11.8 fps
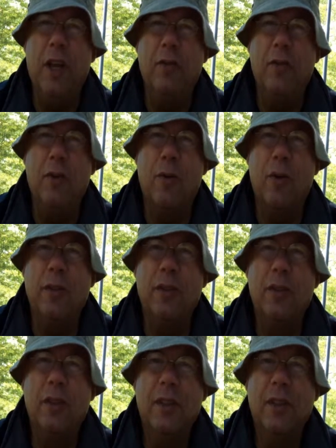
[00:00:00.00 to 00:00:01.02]
outdoors
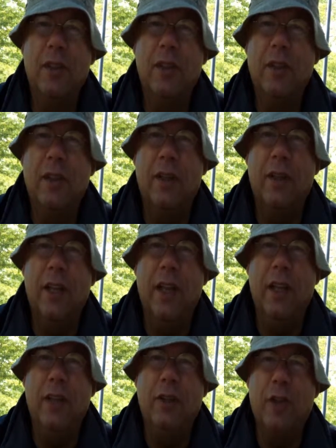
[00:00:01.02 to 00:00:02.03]

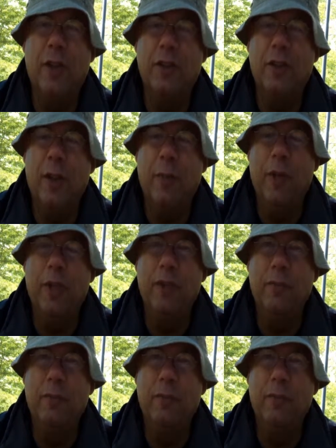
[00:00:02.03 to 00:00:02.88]
and each other's companies.